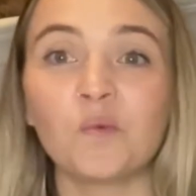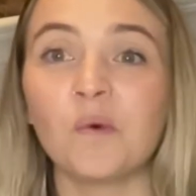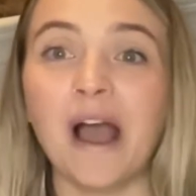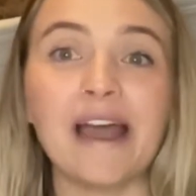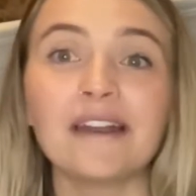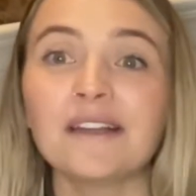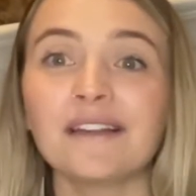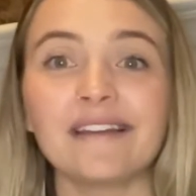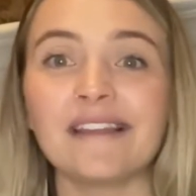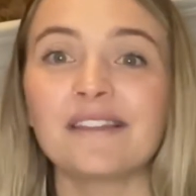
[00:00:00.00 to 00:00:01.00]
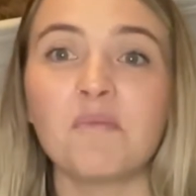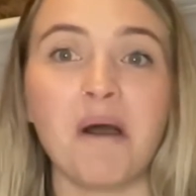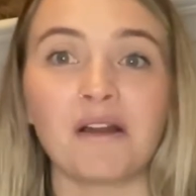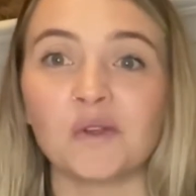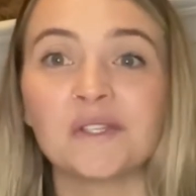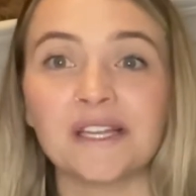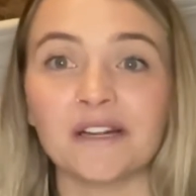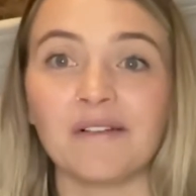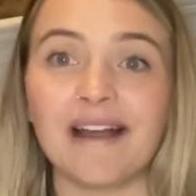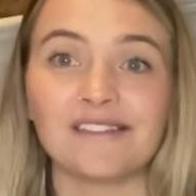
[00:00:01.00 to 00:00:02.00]
I didn't need the bottle
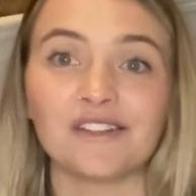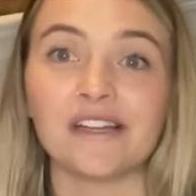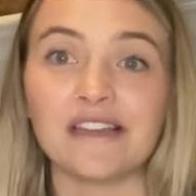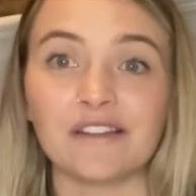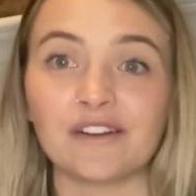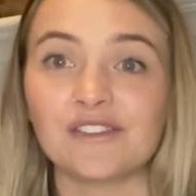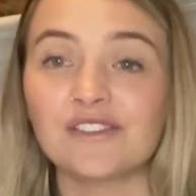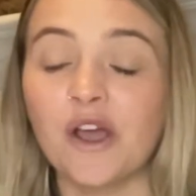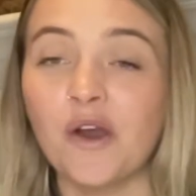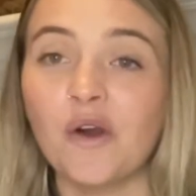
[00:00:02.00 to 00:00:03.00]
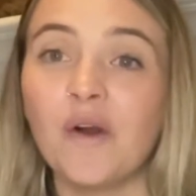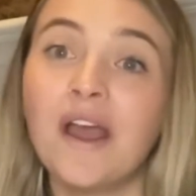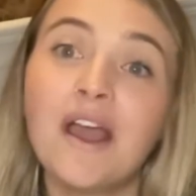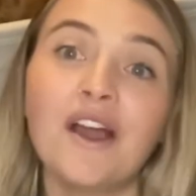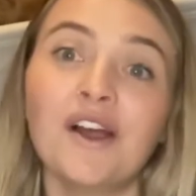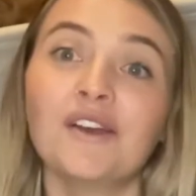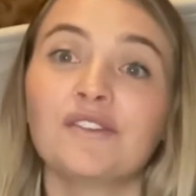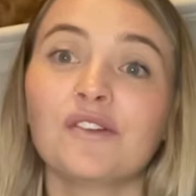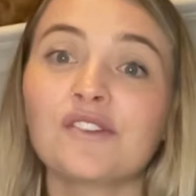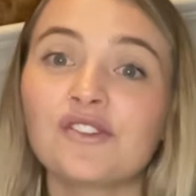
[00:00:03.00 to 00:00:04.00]
sterilizer either. So
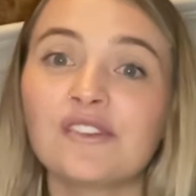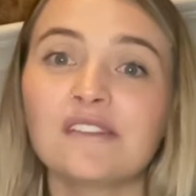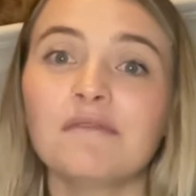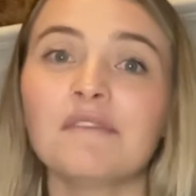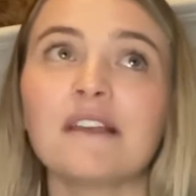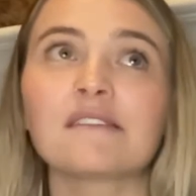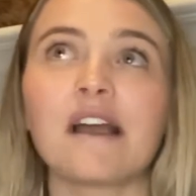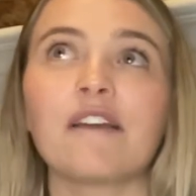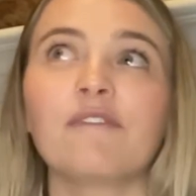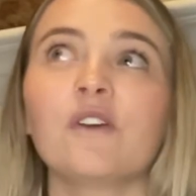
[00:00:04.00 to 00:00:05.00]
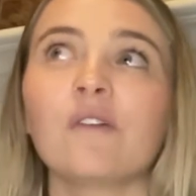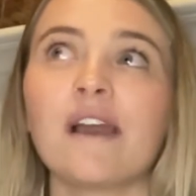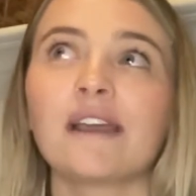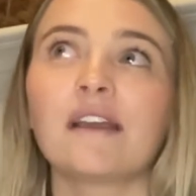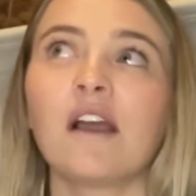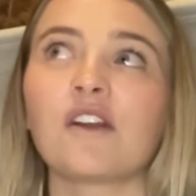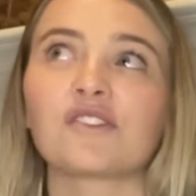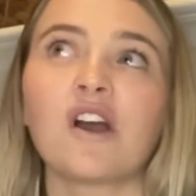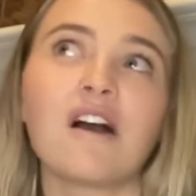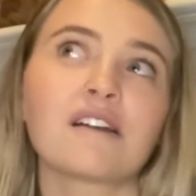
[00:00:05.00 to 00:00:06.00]
those are just some things that I feel like are
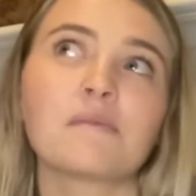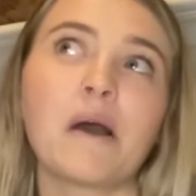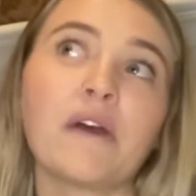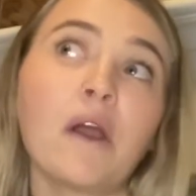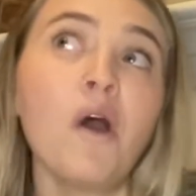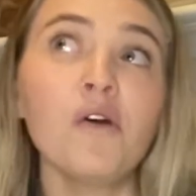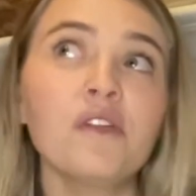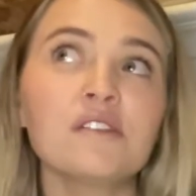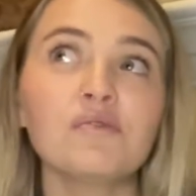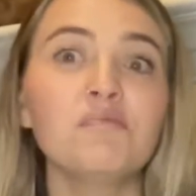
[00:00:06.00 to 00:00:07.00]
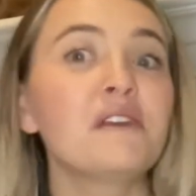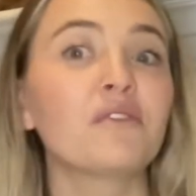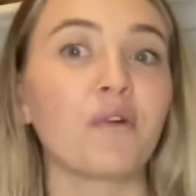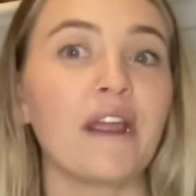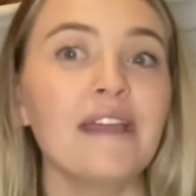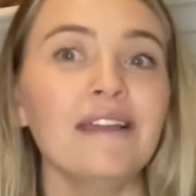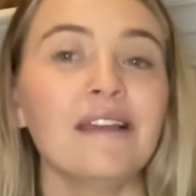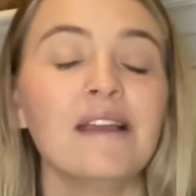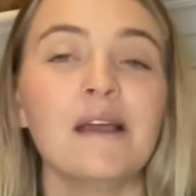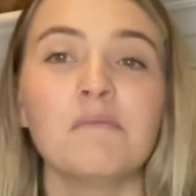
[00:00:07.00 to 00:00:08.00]
talked about like, oh, this would be great,
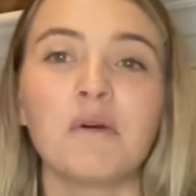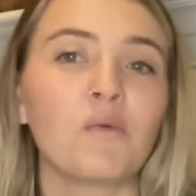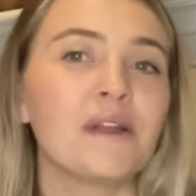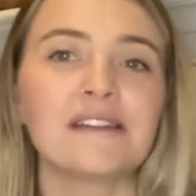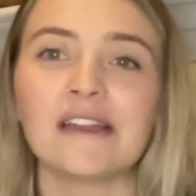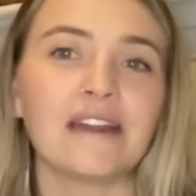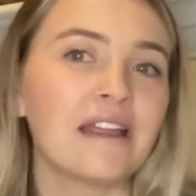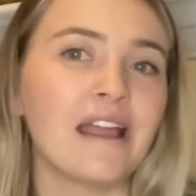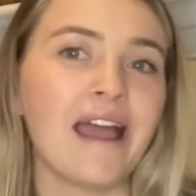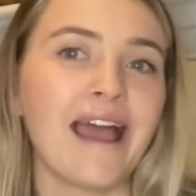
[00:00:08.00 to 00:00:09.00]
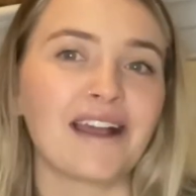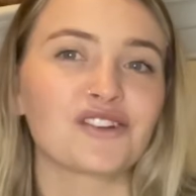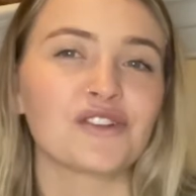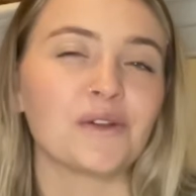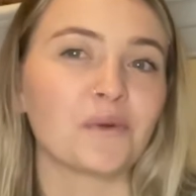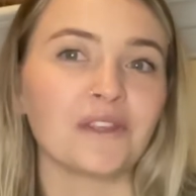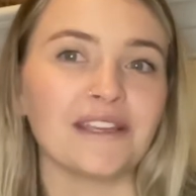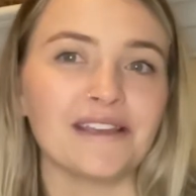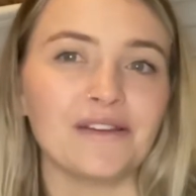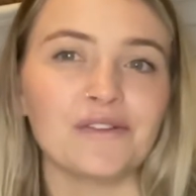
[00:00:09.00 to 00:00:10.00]
but we didn't actually really
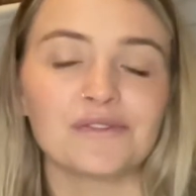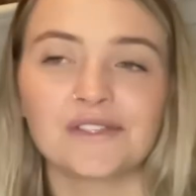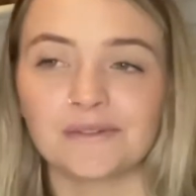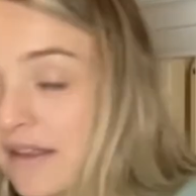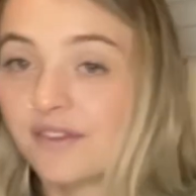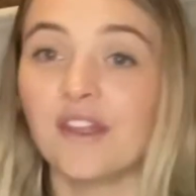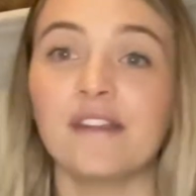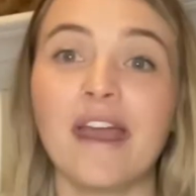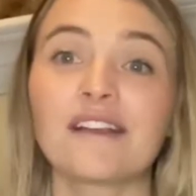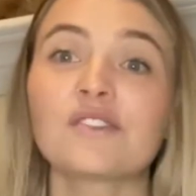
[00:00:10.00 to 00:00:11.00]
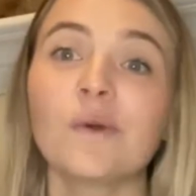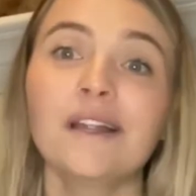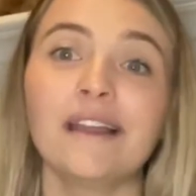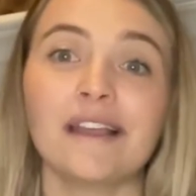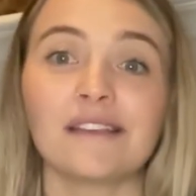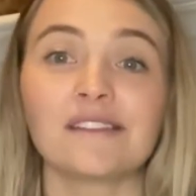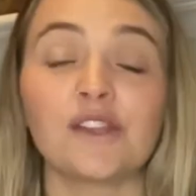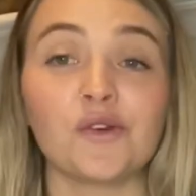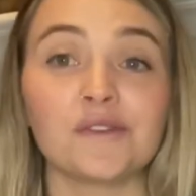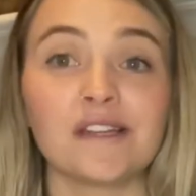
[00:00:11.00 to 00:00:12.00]
use. The next one is
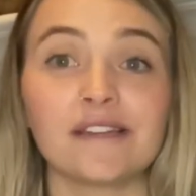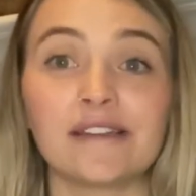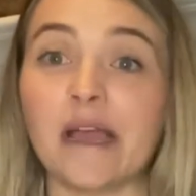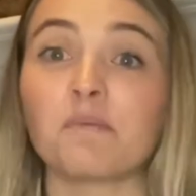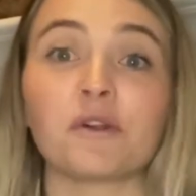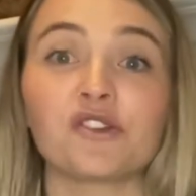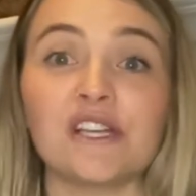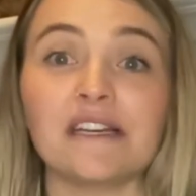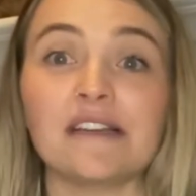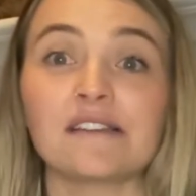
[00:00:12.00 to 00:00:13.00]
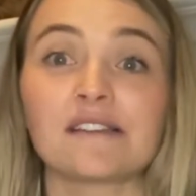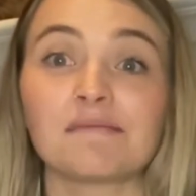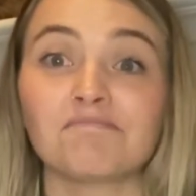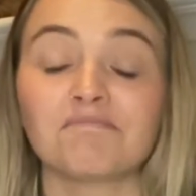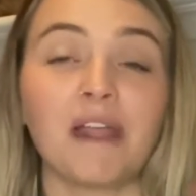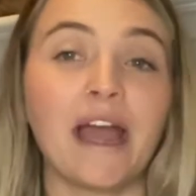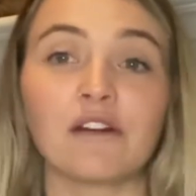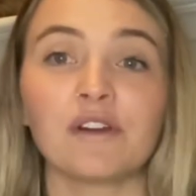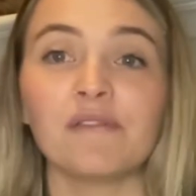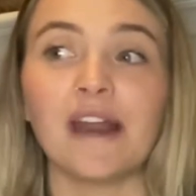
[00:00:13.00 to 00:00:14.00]
those diaper genies. I
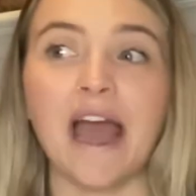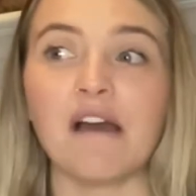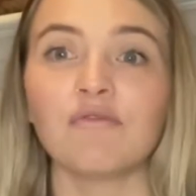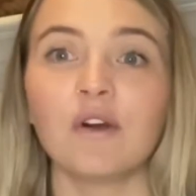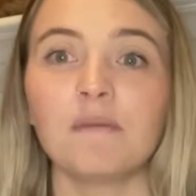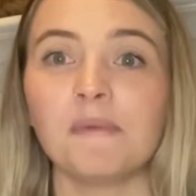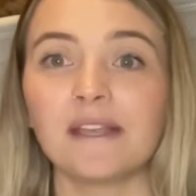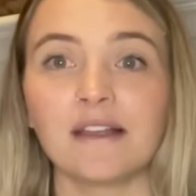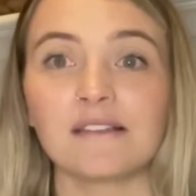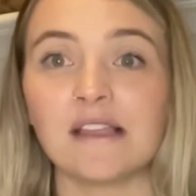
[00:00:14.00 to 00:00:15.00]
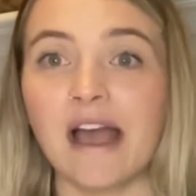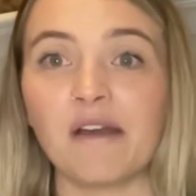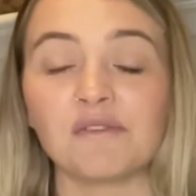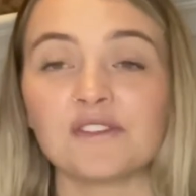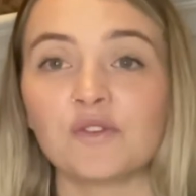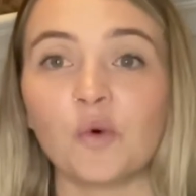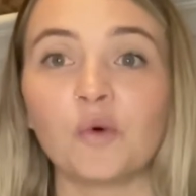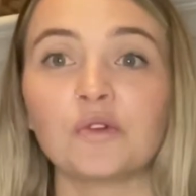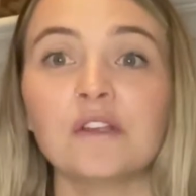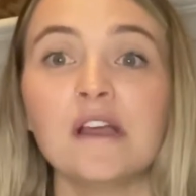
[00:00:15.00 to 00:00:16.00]
don't even have one because I was
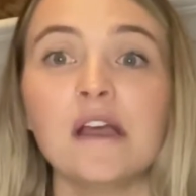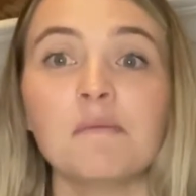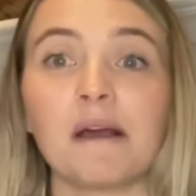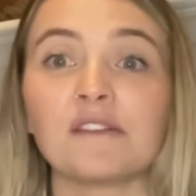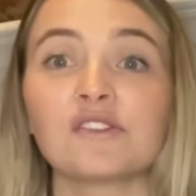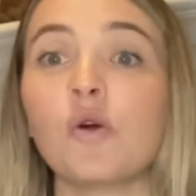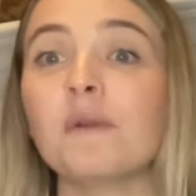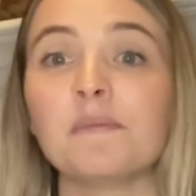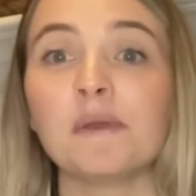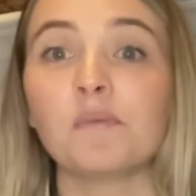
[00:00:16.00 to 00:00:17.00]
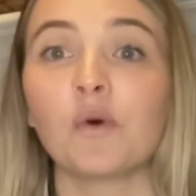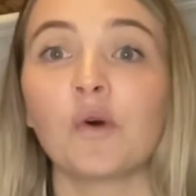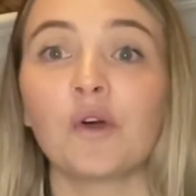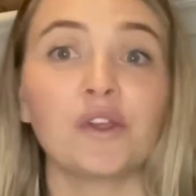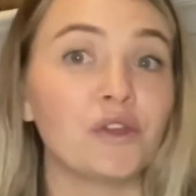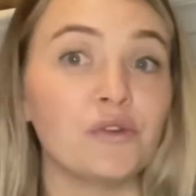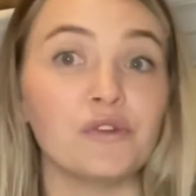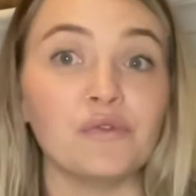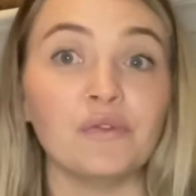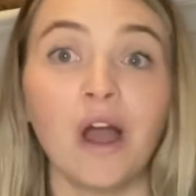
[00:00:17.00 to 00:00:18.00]
told by so many people, you
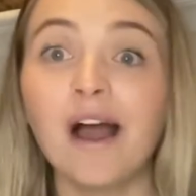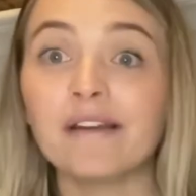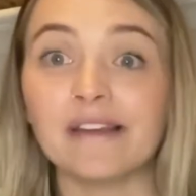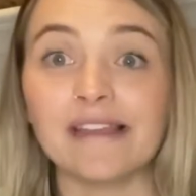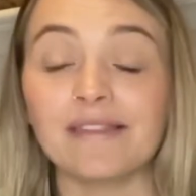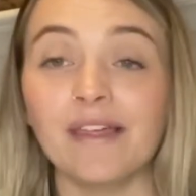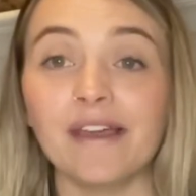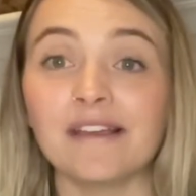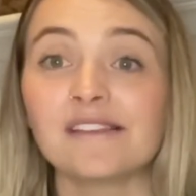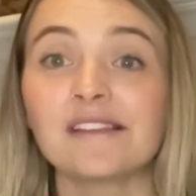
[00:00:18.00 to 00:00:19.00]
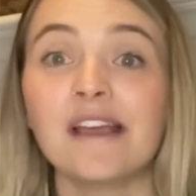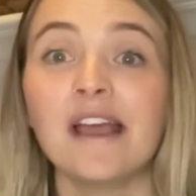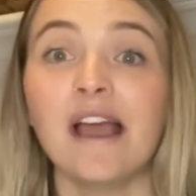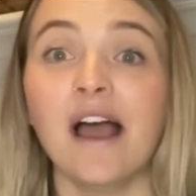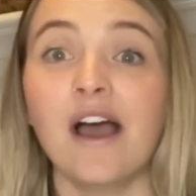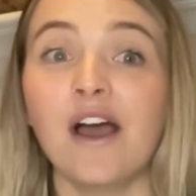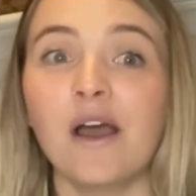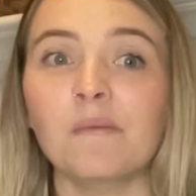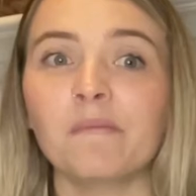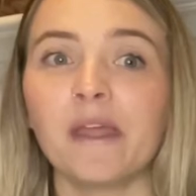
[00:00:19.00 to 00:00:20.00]
do not need this.
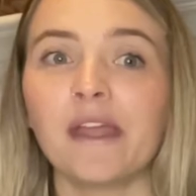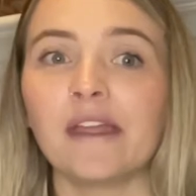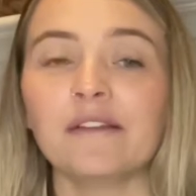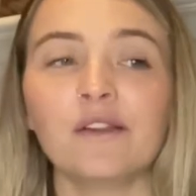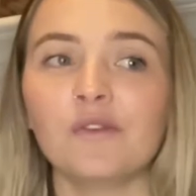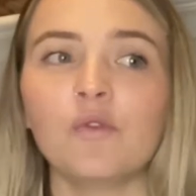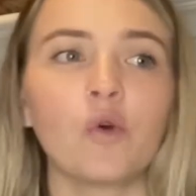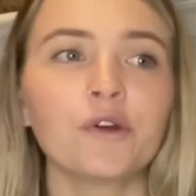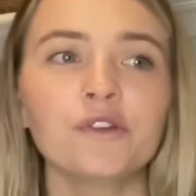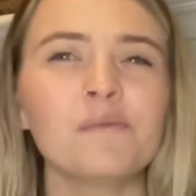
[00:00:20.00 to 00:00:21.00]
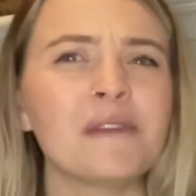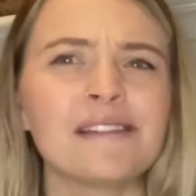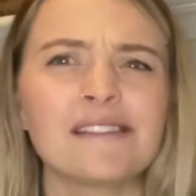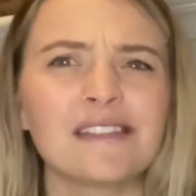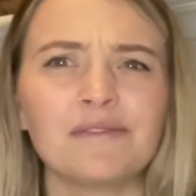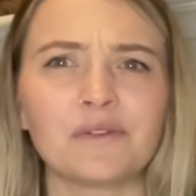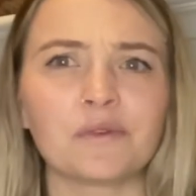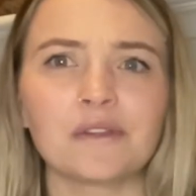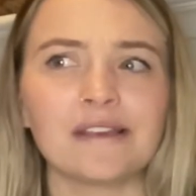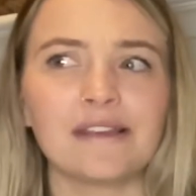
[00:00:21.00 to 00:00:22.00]
And nor do me and Steven
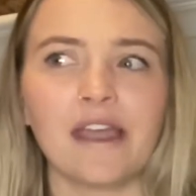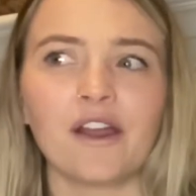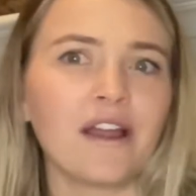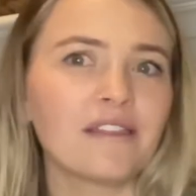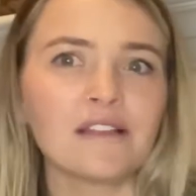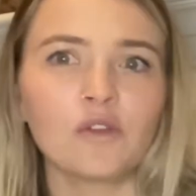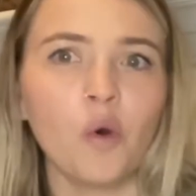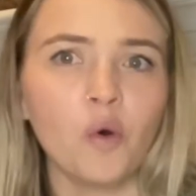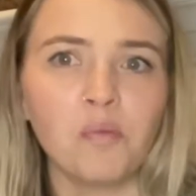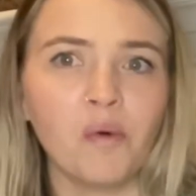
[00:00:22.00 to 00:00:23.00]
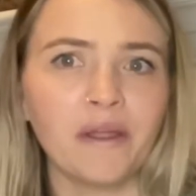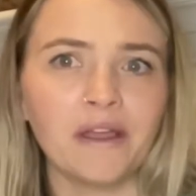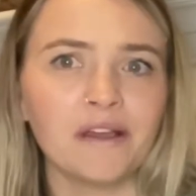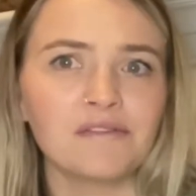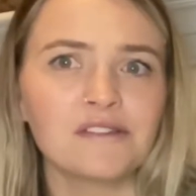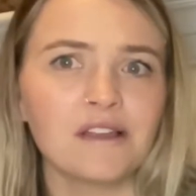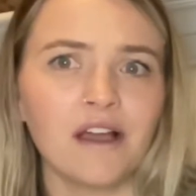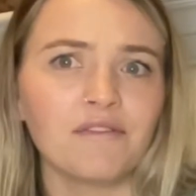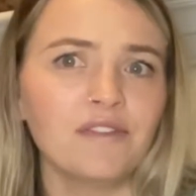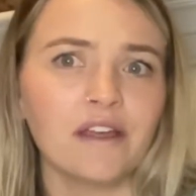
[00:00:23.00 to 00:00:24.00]
really care. I think the whole point
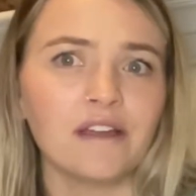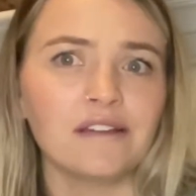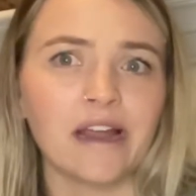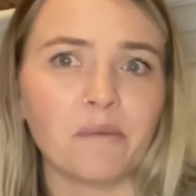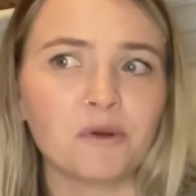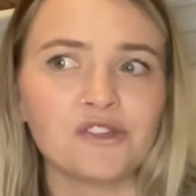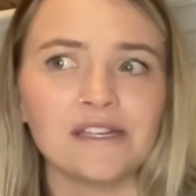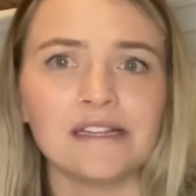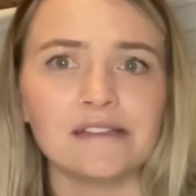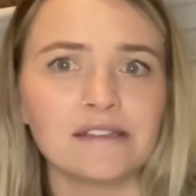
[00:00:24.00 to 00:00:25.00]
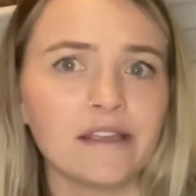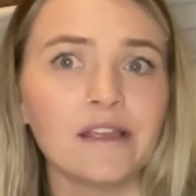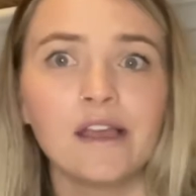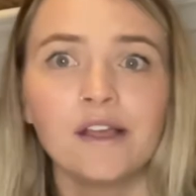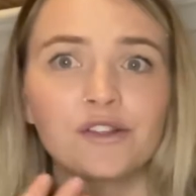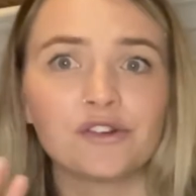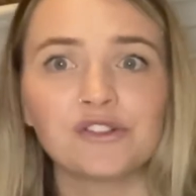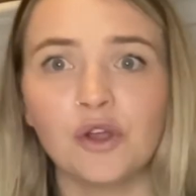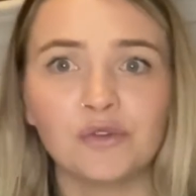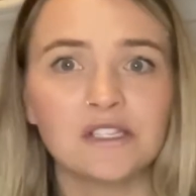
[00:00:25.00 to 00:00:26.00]
of the diaper genie is that there's
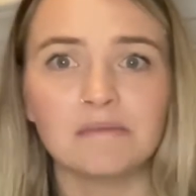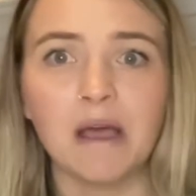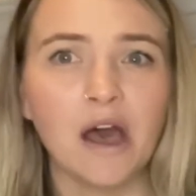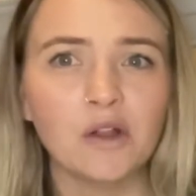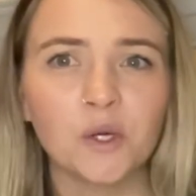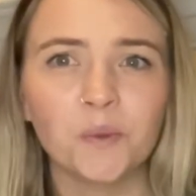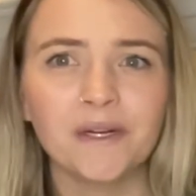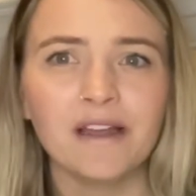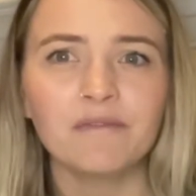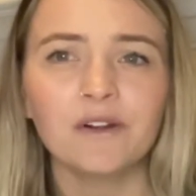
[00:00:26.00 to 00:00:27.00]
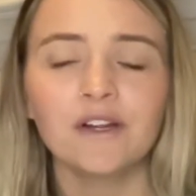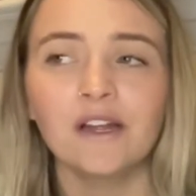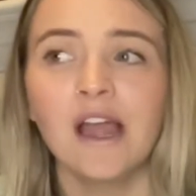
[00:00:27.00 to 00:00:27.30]
no smell or whatever.